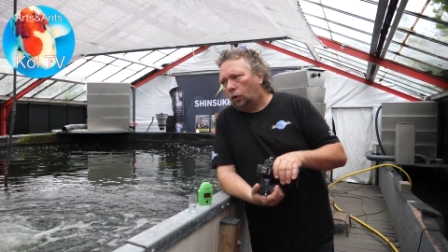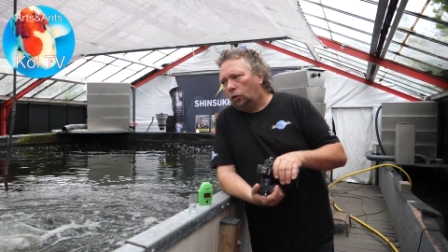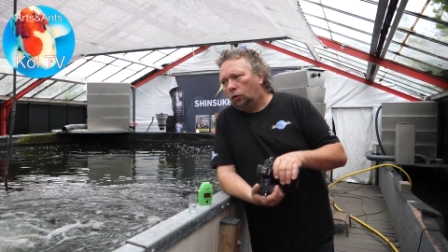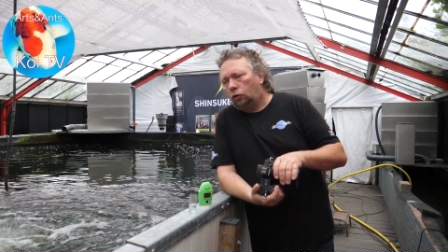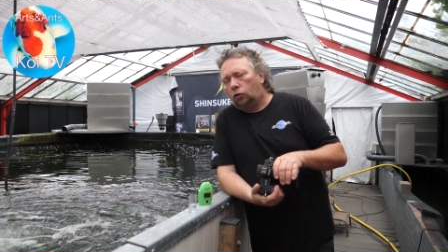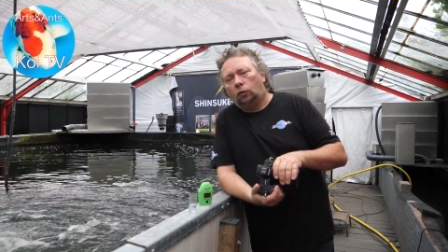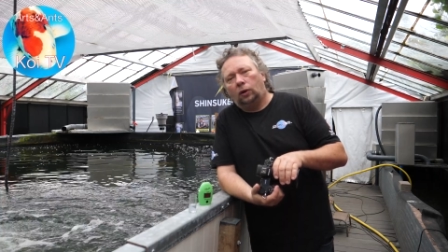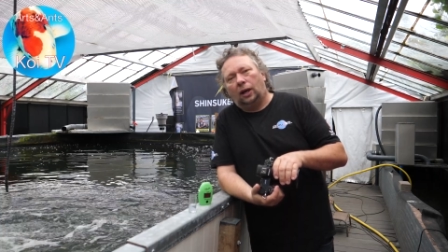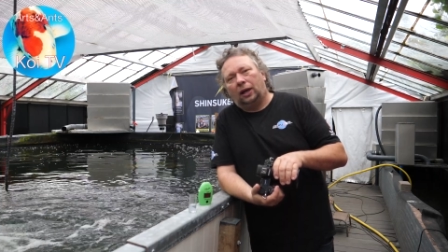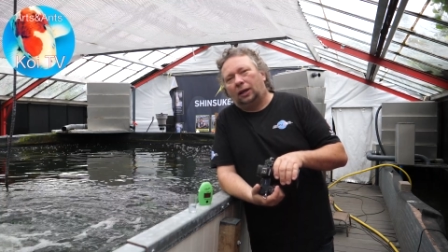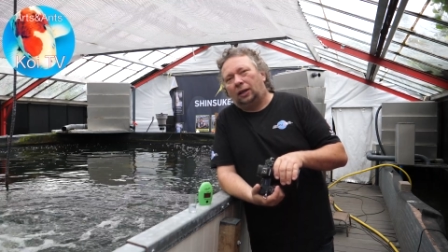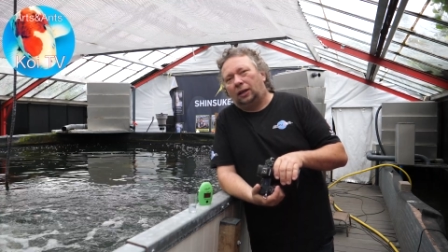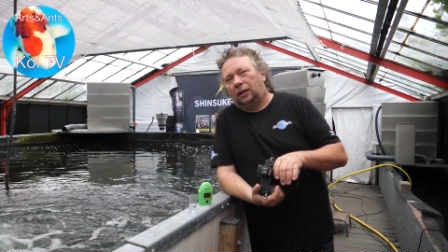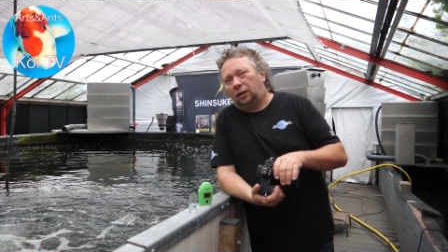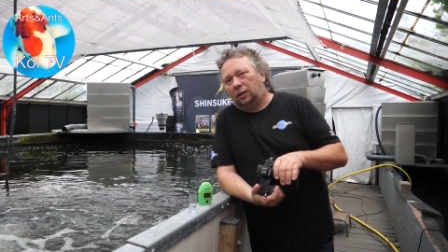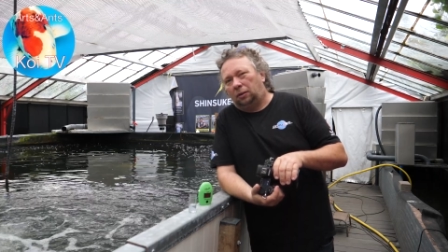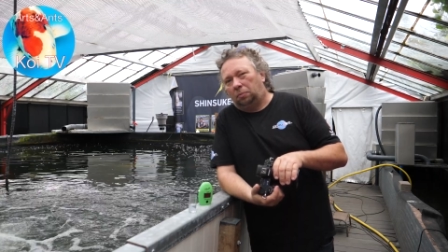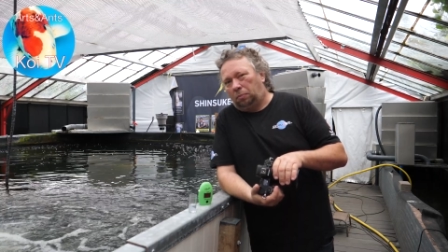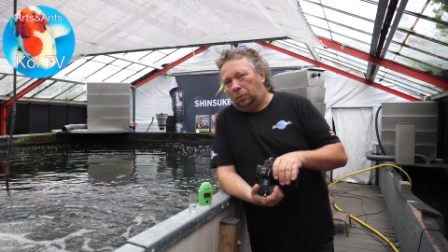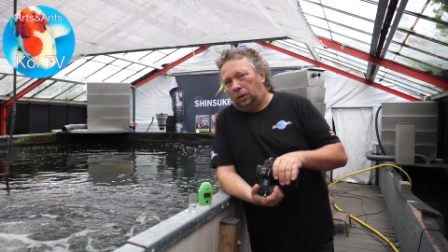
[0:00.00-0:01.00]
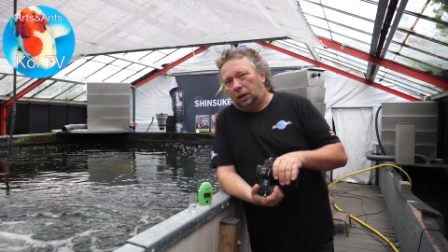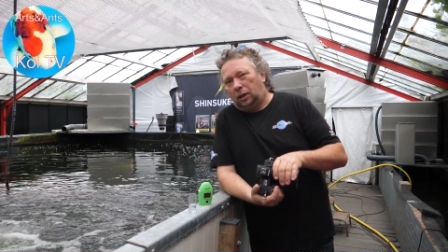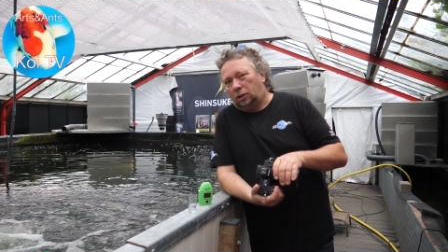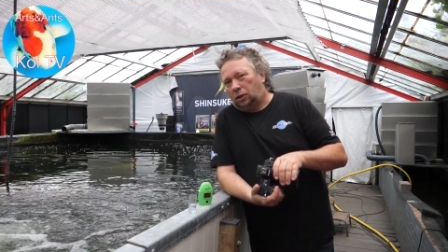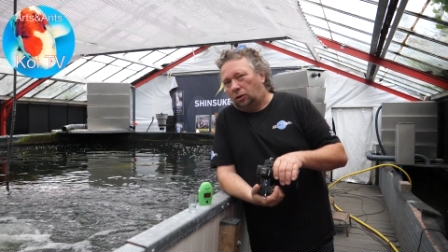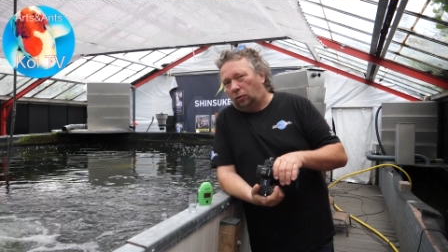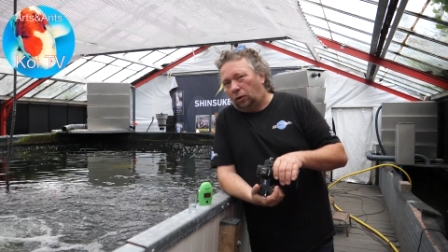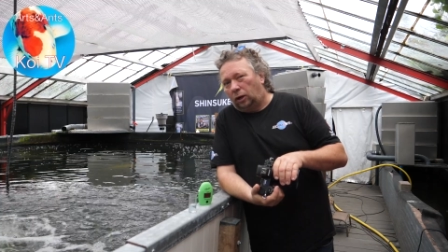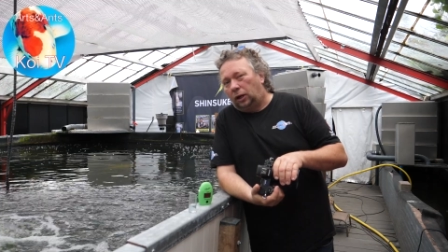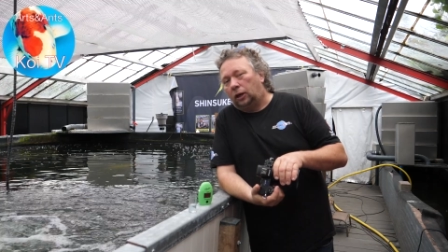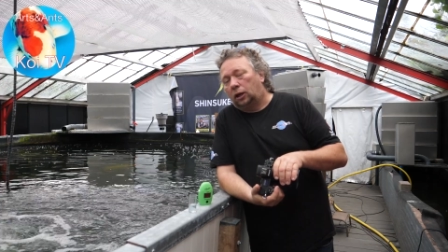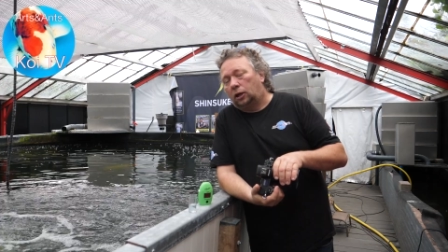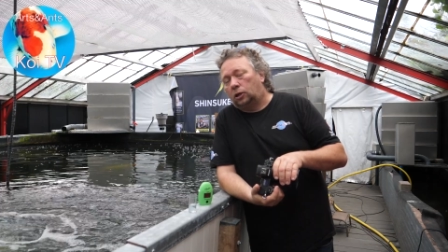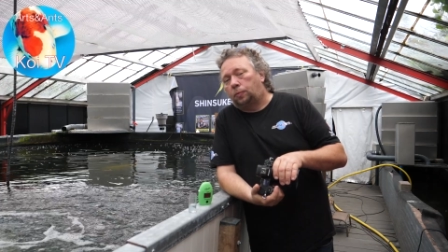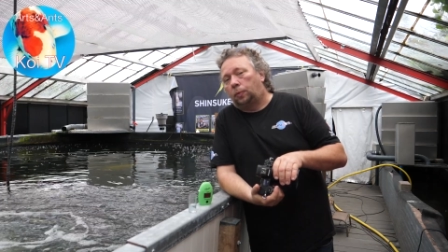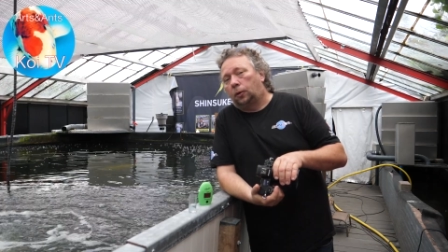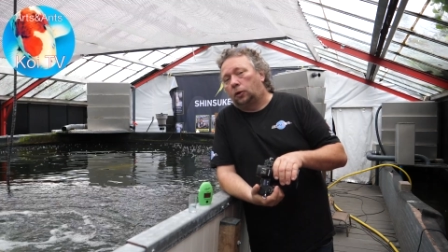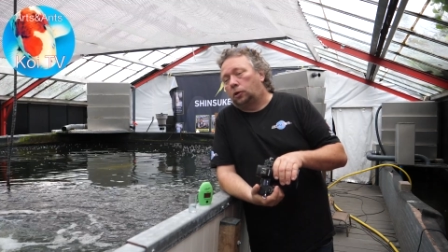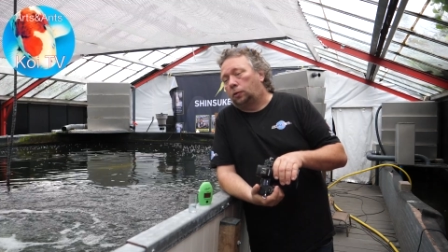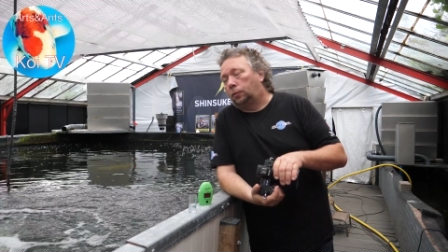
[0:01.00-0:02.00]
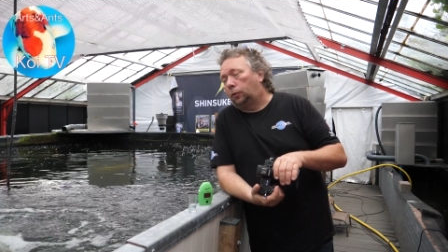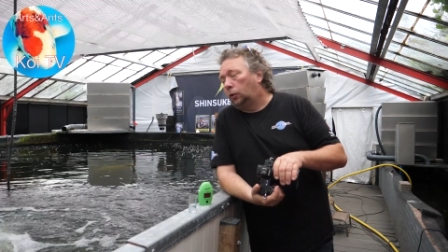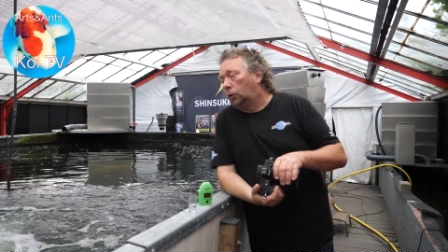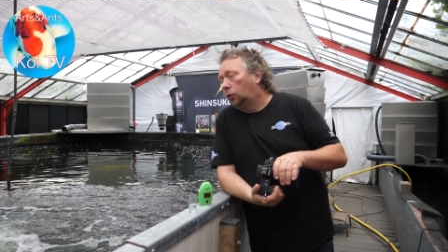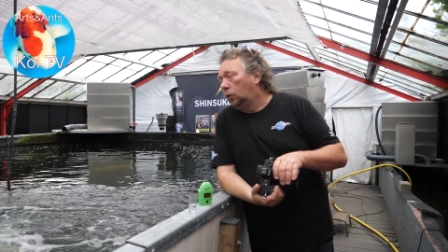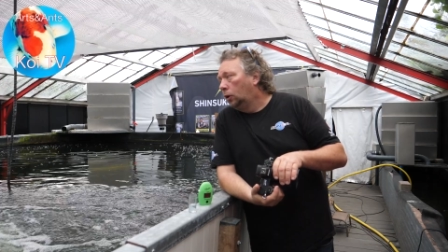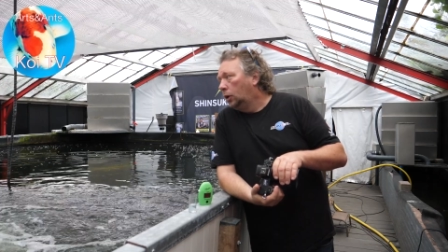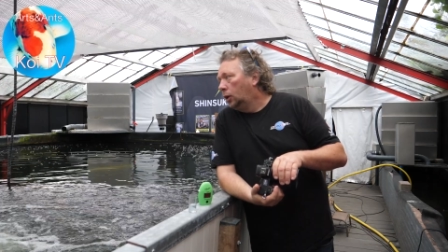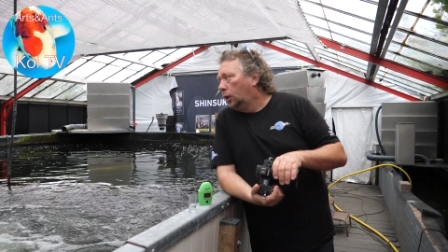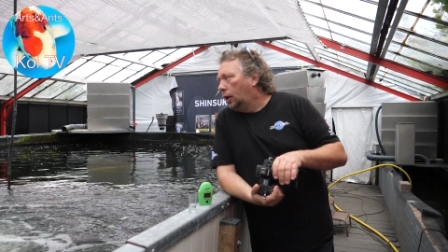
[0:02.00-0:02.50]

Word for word: to let it be as green as possible.